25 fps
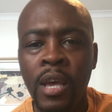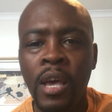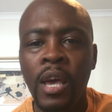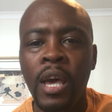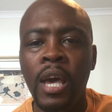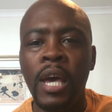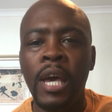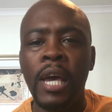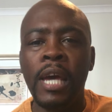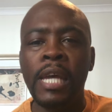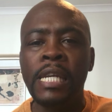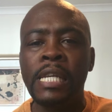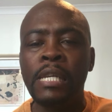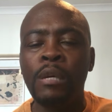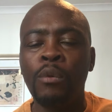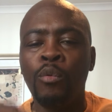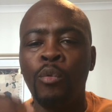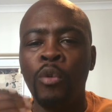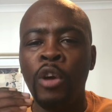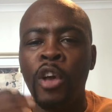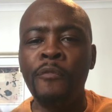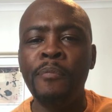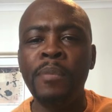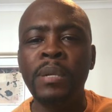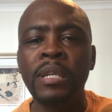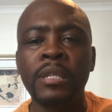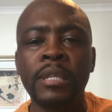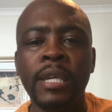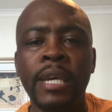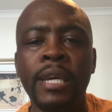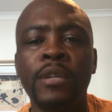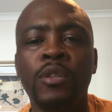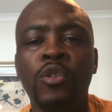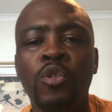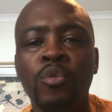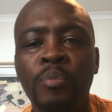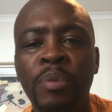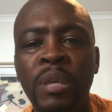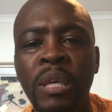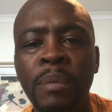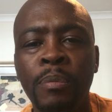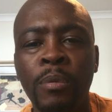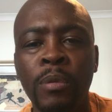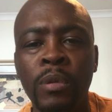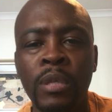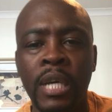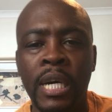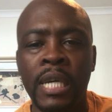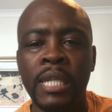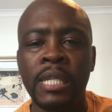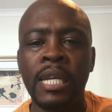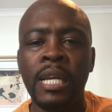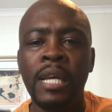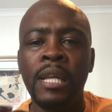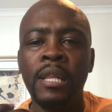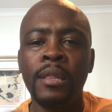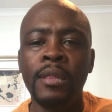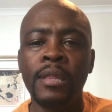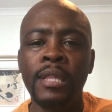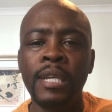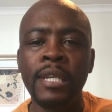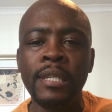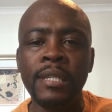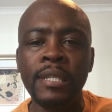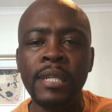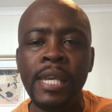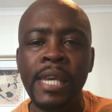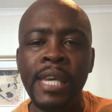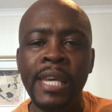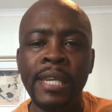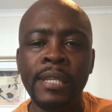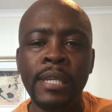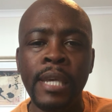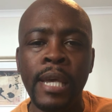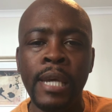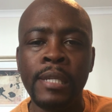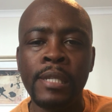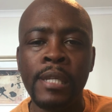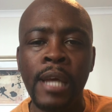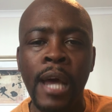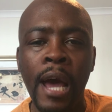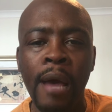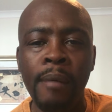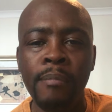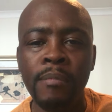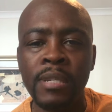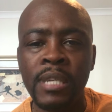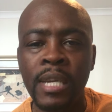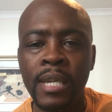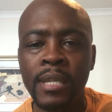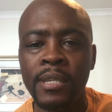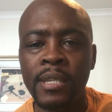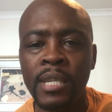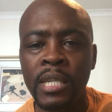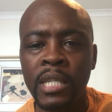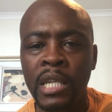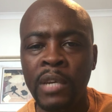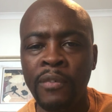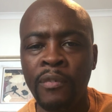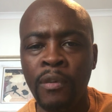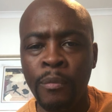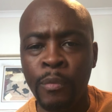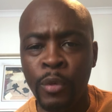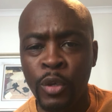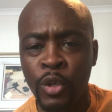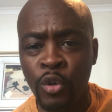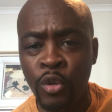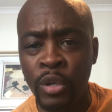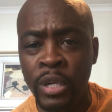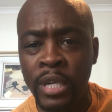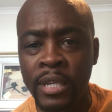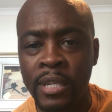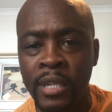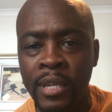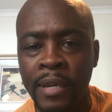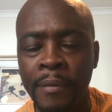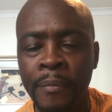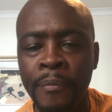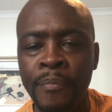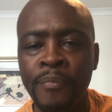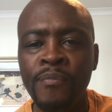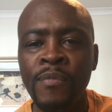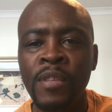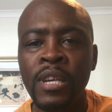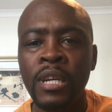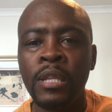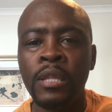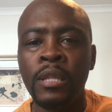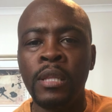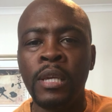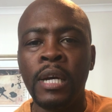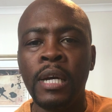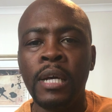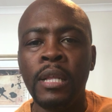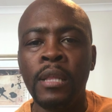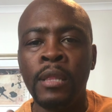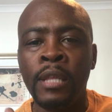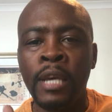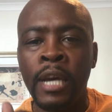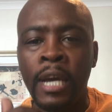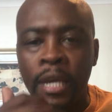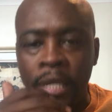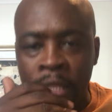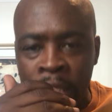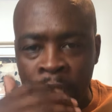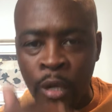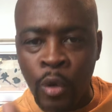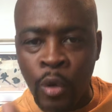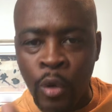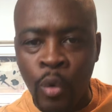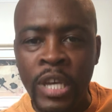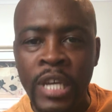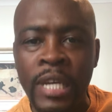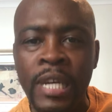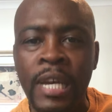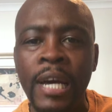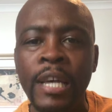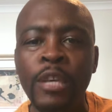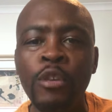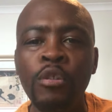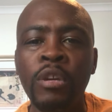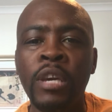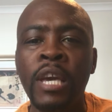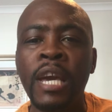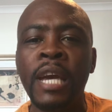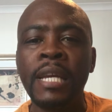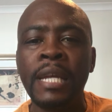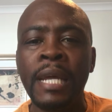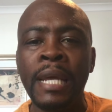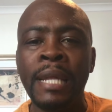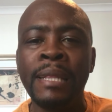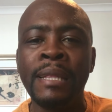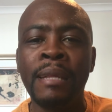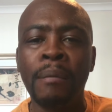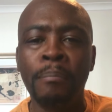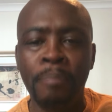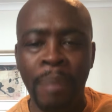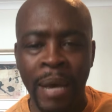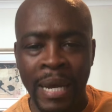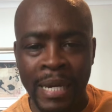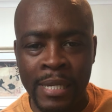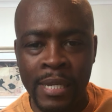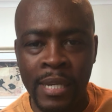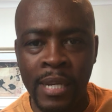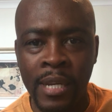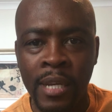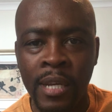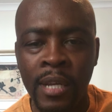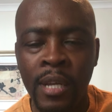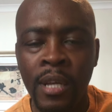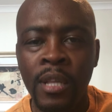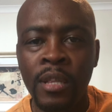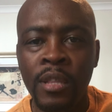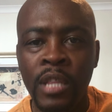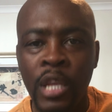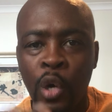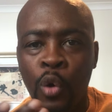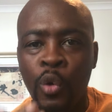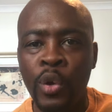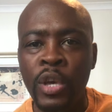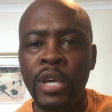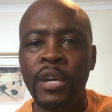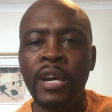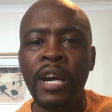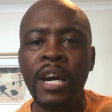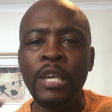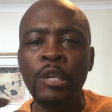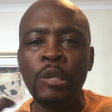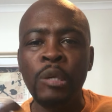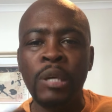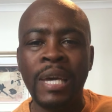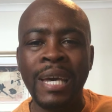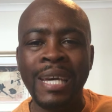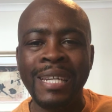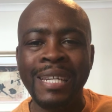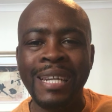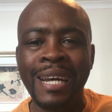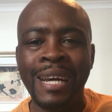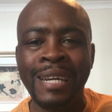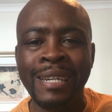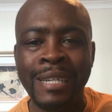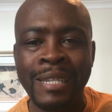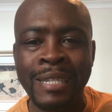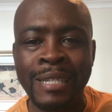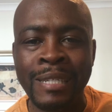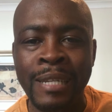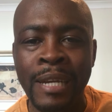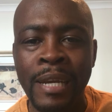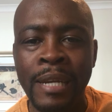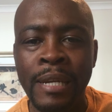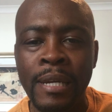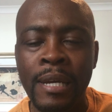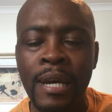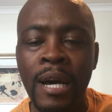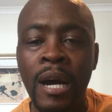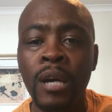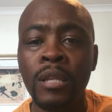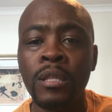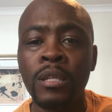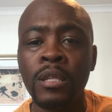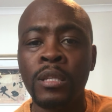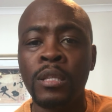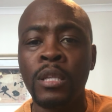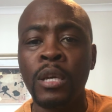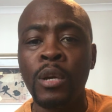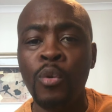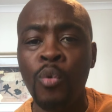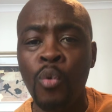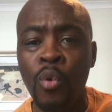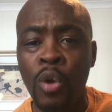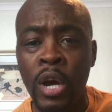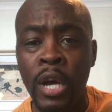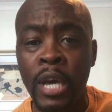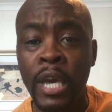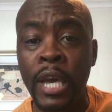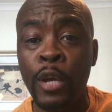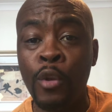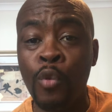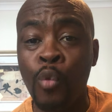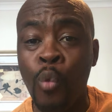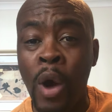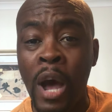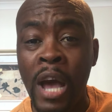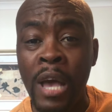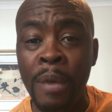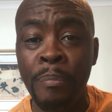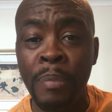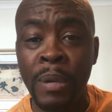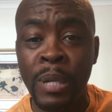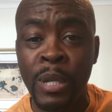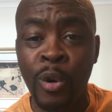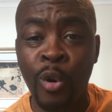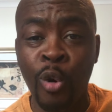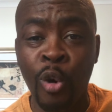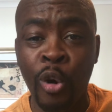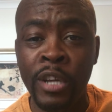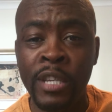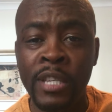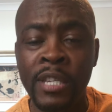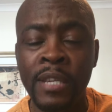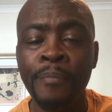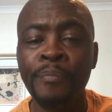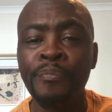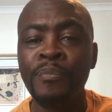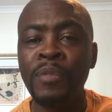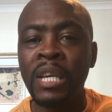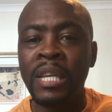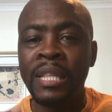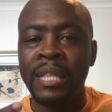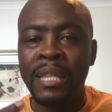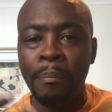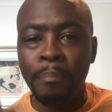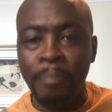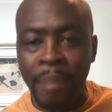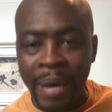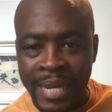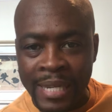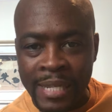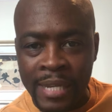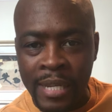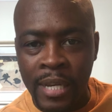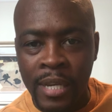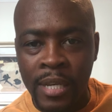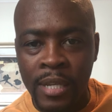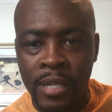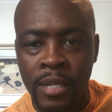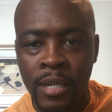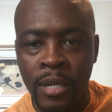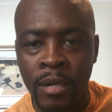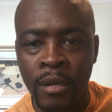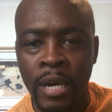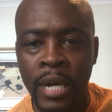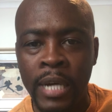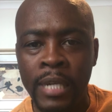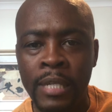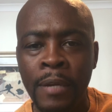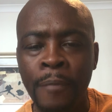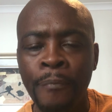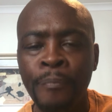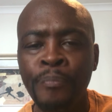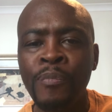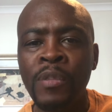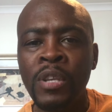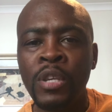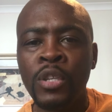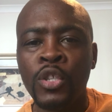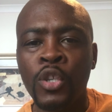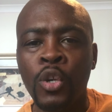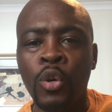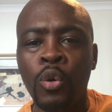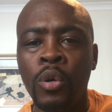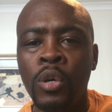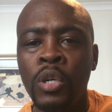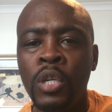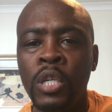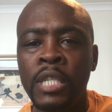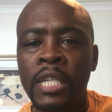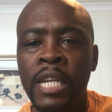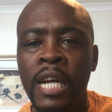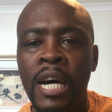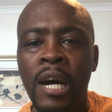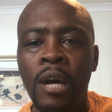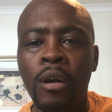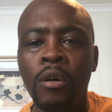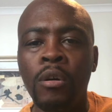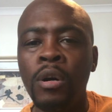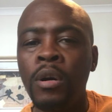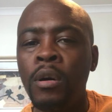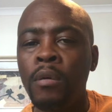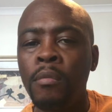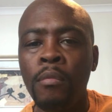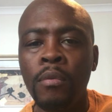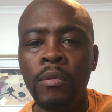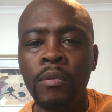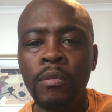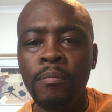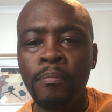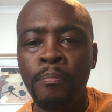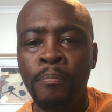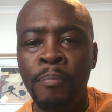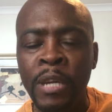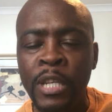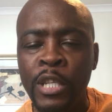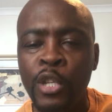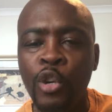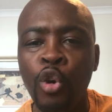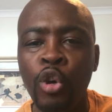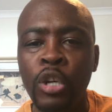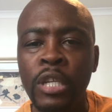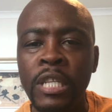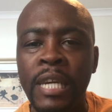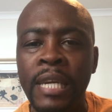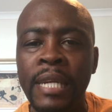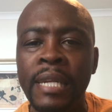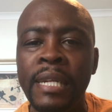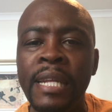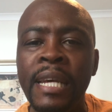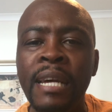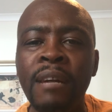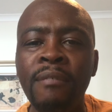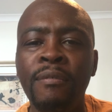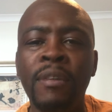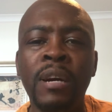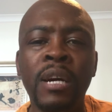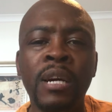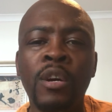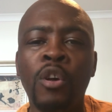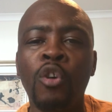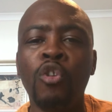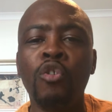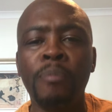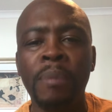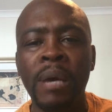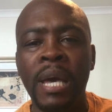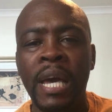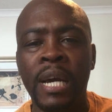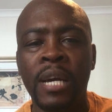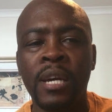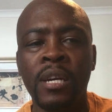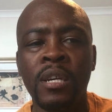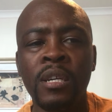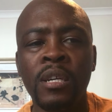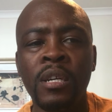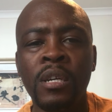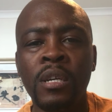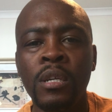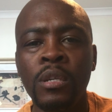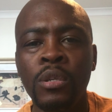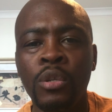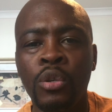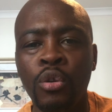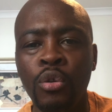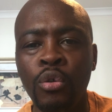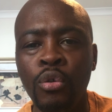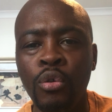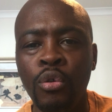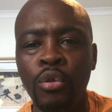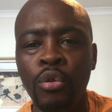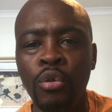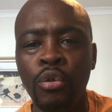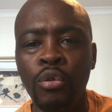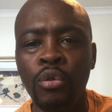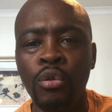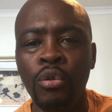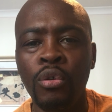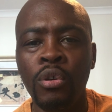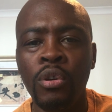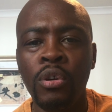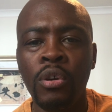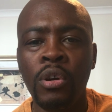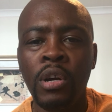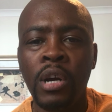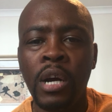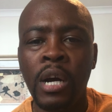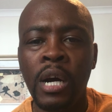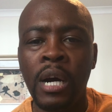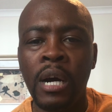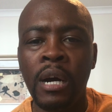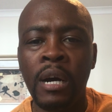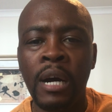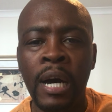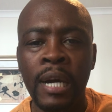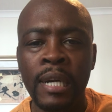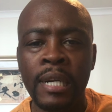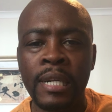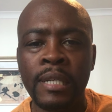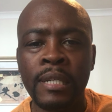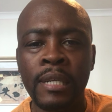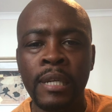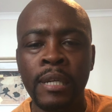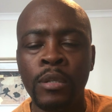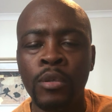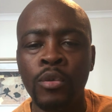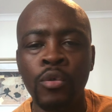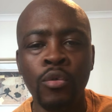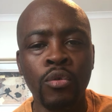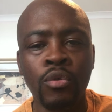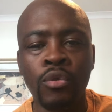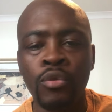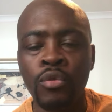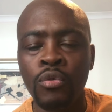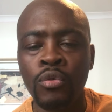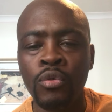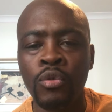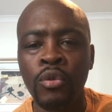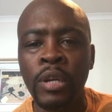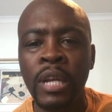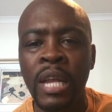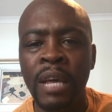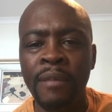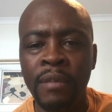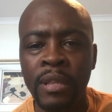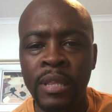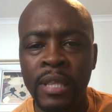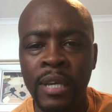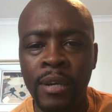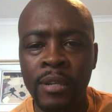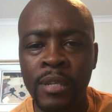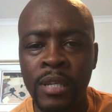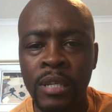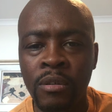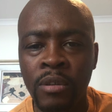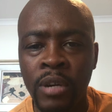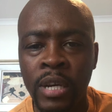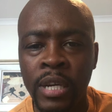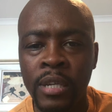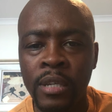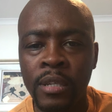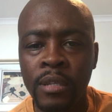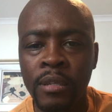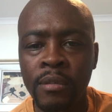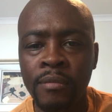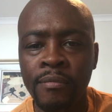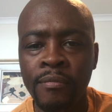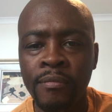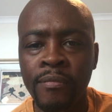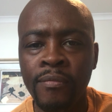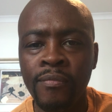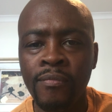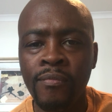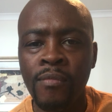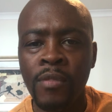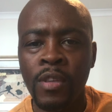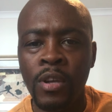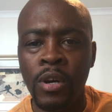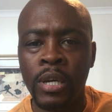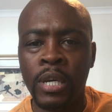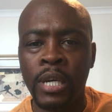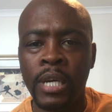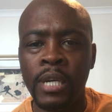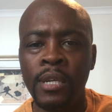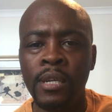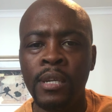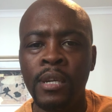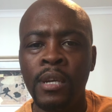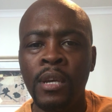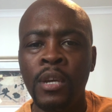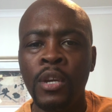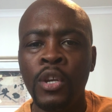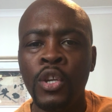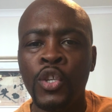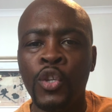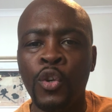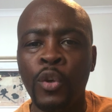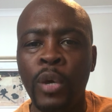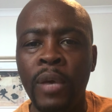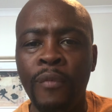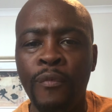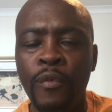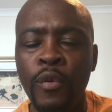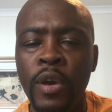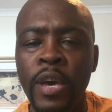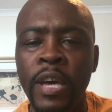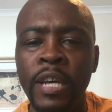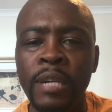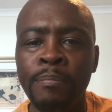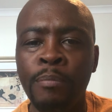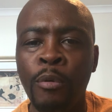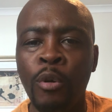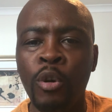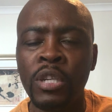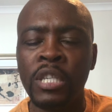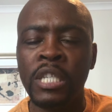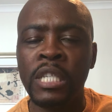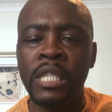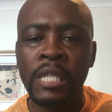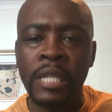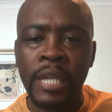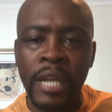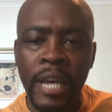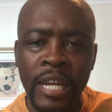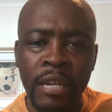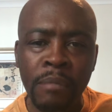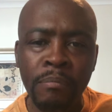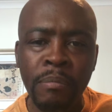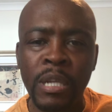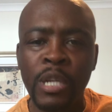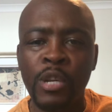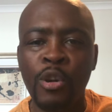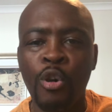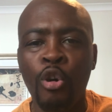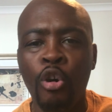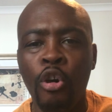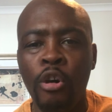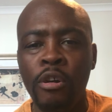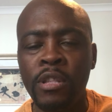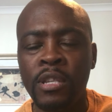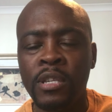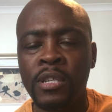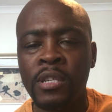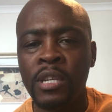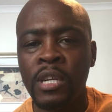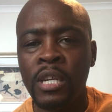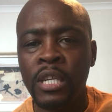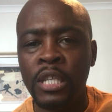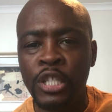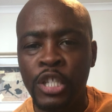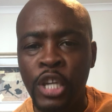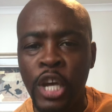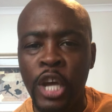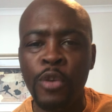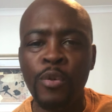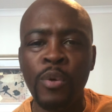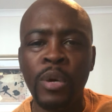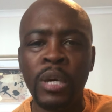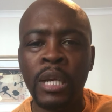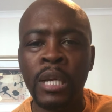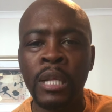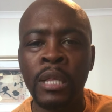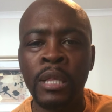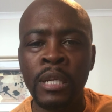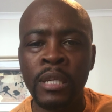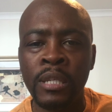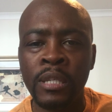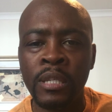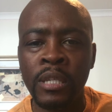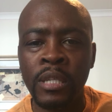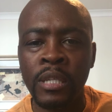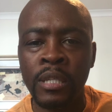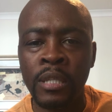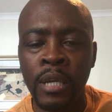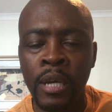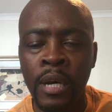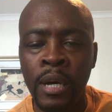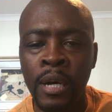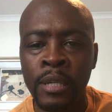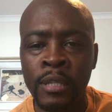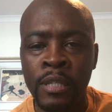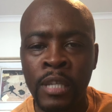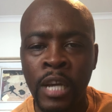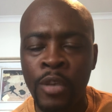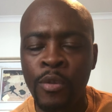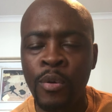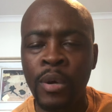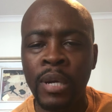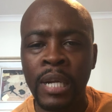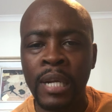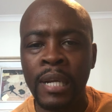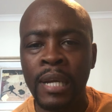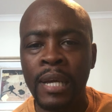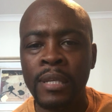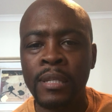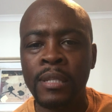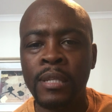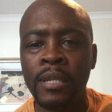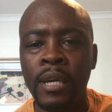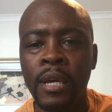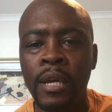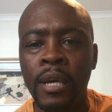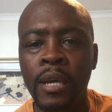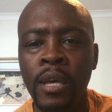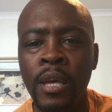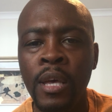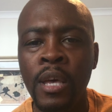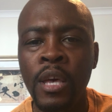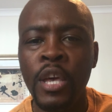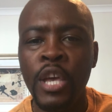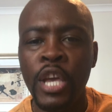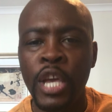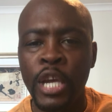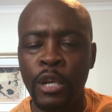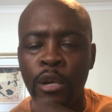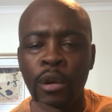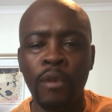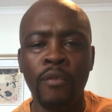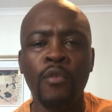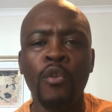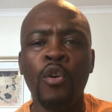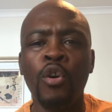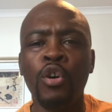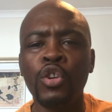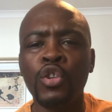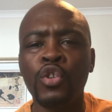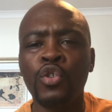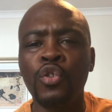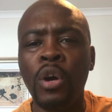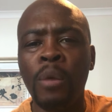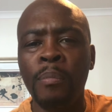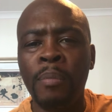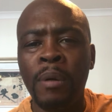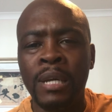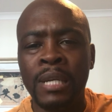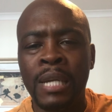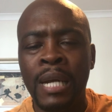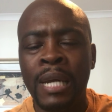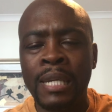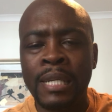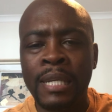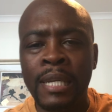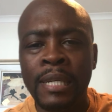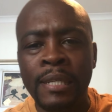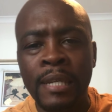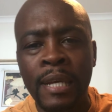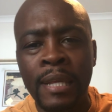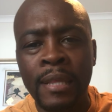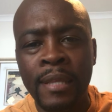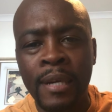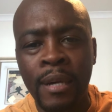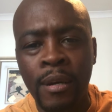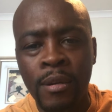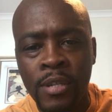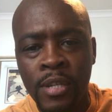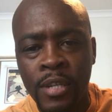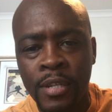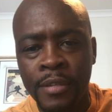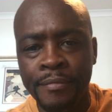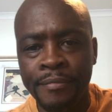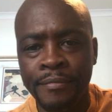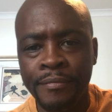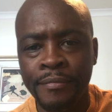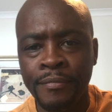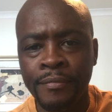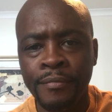And we've been saying to people that this is a time sensitive opportunity. The, the, the quicker you get in, the better. The quicker you get understanding how this thing works and why Bitcoins, the better. All right. So now Bitcoin can never go back to uh, 100 to, to, to 11,000 Rand. Okay. So if you had bought 10 Bitcoins January this uh, January last year, it will cost you about 110,000.